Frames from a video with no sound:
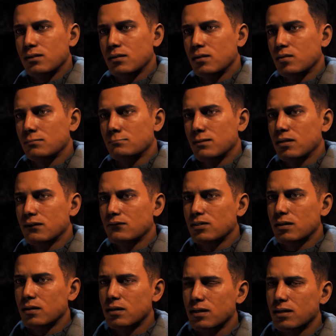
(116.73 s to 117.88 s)
Not about
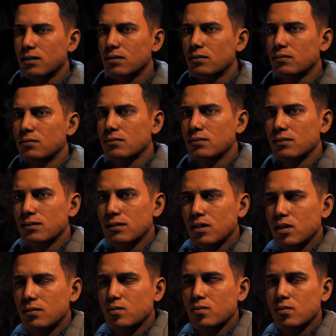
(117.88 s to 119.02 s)
everything.
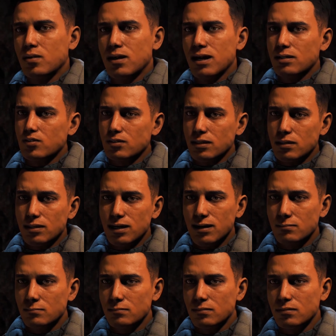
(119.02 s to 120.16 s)
You know who I really
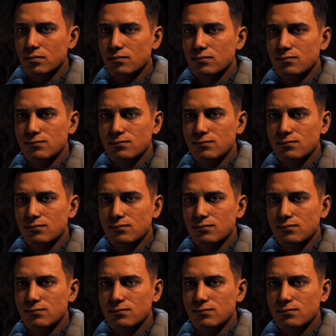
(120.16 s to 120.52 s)
am.